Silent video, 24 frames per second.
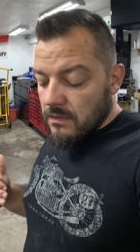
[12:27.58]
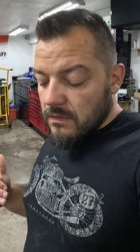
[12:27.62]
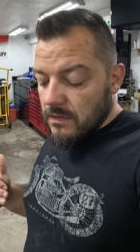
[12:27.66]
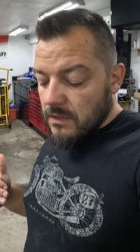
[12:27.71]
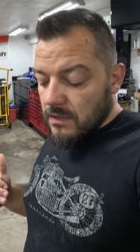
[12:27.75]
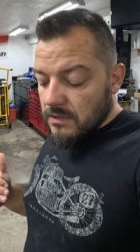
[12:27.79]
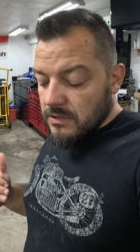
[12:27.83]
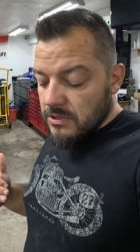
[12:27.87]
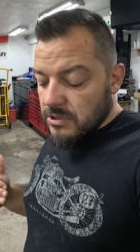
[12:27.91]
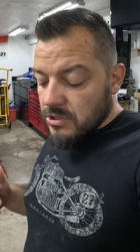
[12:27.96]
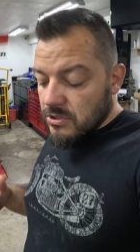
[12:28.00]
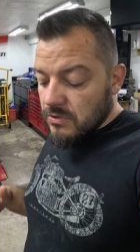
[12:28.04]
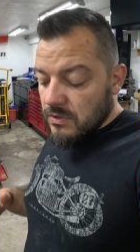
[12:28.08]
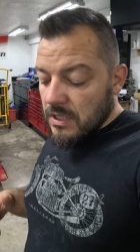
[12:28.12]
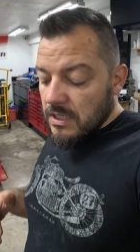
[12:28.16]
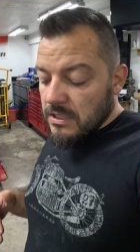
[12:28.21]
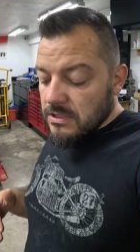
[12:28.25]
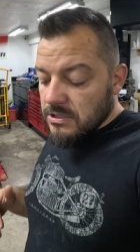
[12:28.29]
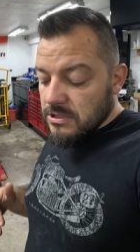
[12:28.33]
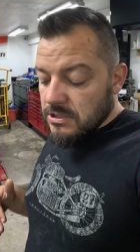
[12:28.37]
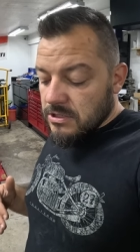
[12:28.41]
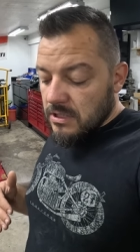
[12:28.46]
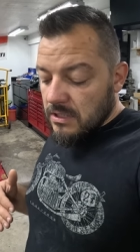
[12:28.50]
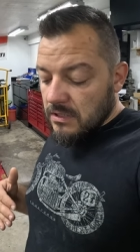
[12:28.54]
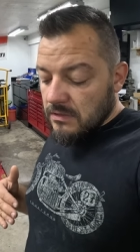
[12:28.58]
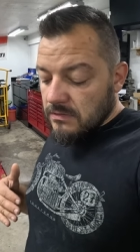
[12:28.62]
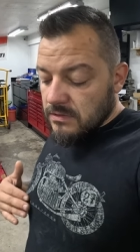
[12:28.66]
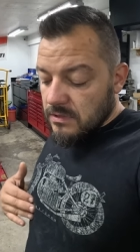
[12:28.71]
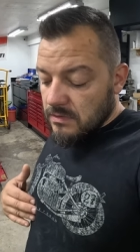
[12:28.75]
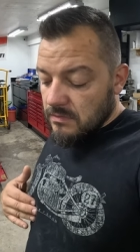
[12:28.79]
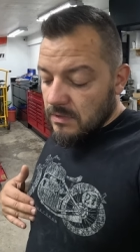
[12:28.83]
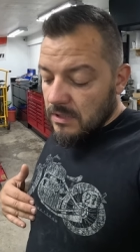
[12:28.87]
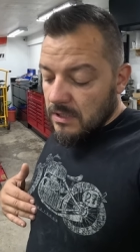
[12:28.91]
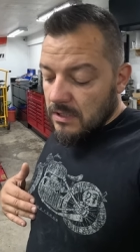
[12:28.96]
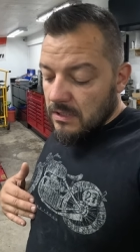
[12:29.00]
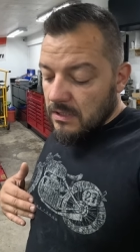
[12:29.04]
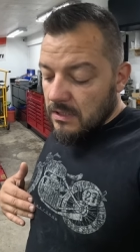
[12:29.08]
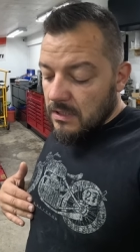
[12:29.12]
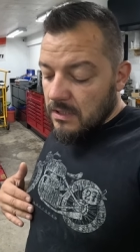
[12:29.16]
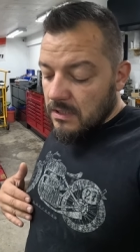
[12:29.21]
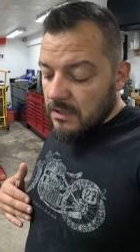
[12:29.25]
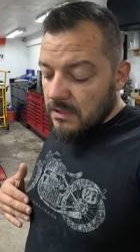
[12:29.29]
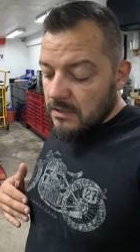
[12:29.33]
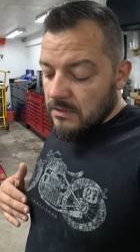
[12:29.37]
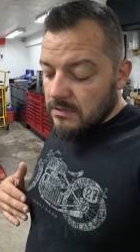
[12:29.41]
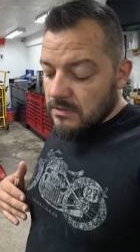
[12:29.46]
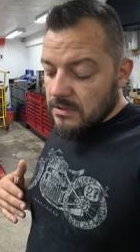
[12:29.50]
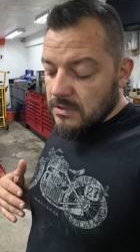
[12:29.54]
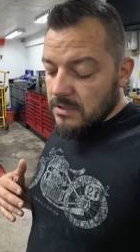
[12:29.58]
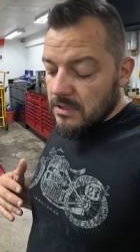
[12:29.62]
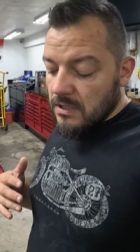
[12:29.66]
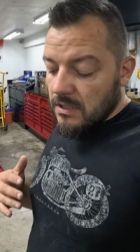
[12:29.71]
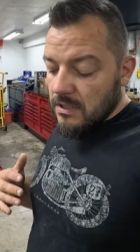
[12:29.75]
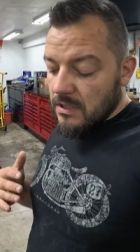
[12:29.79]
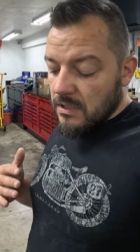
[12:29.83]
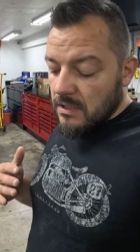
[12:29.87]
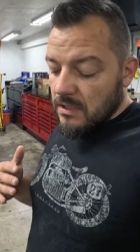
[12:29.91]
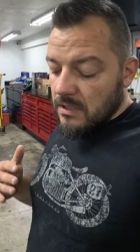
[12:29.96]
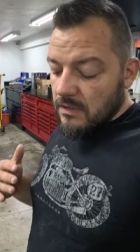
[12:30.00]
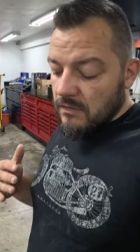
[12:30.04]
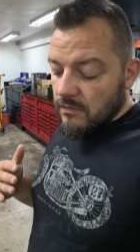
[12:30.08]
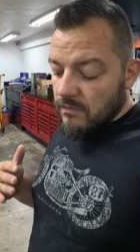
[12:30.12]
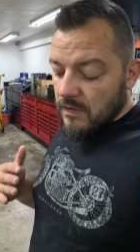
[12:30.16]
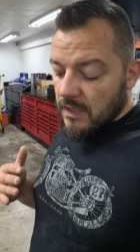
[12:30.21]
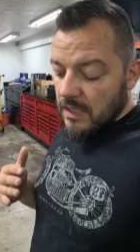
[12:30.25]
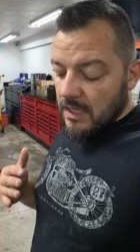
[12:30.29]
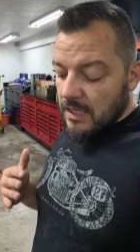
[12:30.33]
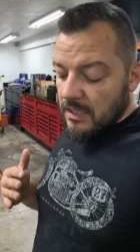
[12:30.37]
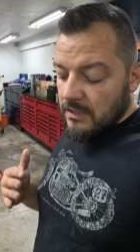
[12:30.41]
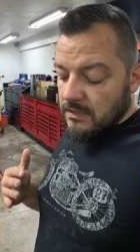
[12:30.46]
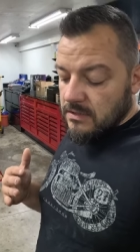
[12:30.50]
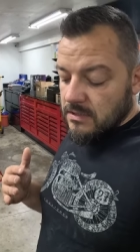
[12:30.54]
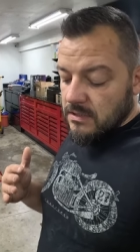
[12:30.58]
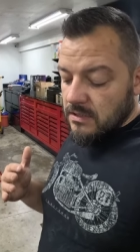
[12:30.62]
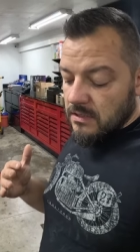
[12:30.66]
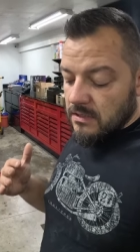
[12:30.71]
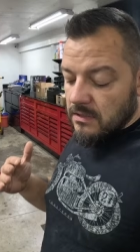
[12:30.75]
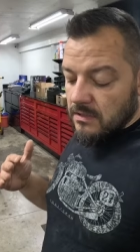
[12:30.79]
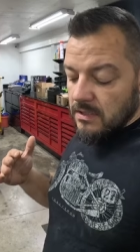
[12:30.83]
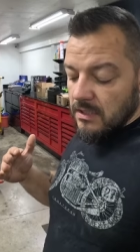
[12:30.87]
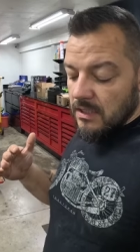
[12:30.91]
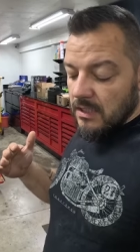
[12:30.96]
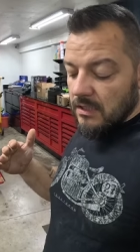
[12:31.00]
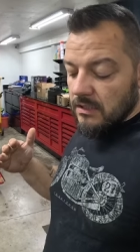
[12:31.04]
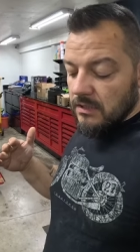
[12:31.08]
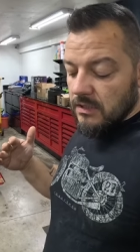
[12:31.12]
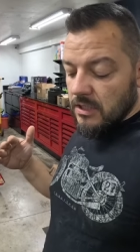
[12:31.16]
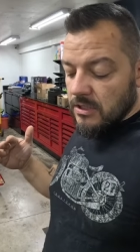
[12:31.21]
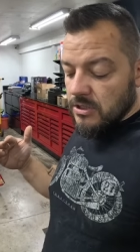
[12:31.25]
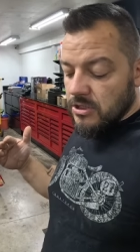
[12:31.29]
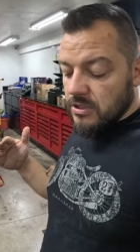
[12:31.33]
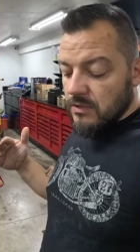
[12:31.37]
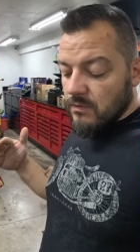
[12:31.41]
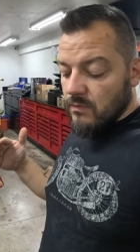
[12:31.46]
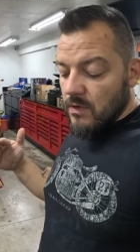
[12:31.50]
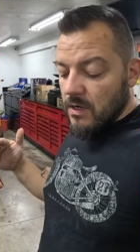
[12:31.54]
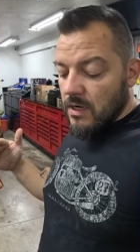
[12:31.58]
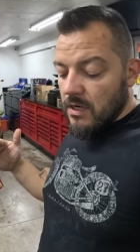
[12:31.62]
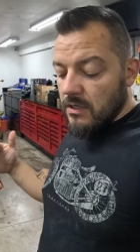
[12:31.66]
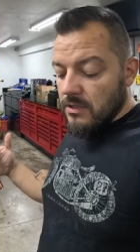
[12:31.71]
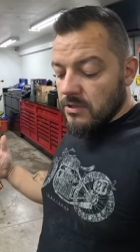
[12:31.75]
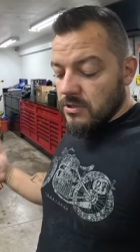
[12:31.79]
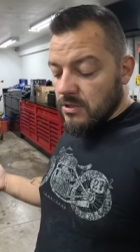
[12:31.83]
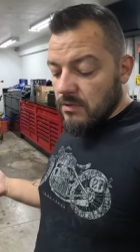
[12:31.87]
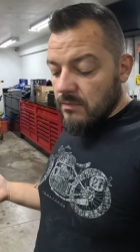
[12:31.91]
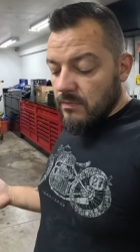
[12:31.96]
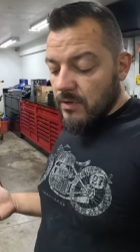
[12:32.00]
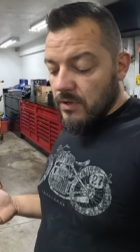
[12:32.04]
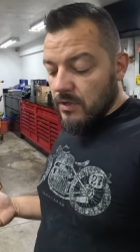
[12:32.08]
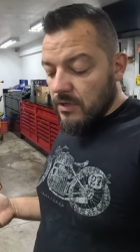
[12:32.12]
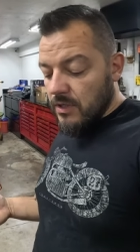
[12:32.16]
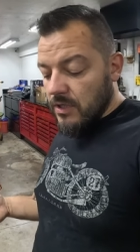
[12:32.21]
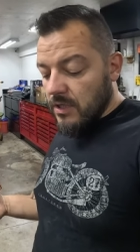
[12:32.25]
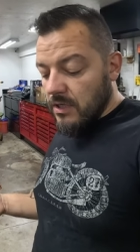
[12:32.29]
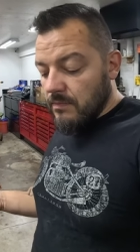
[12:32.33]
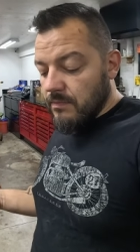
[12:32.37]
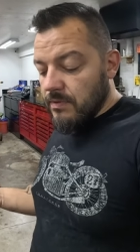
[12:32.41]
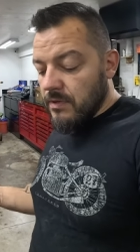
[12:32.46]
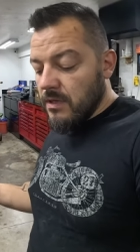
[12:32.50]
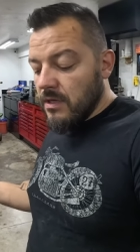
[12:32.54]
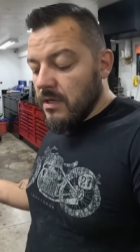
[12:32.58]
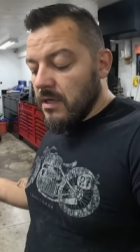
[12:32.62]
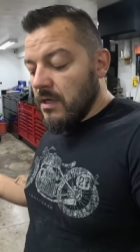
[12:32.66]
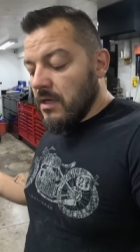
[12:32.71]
The strange thing to me is that the ignition wires are burned up,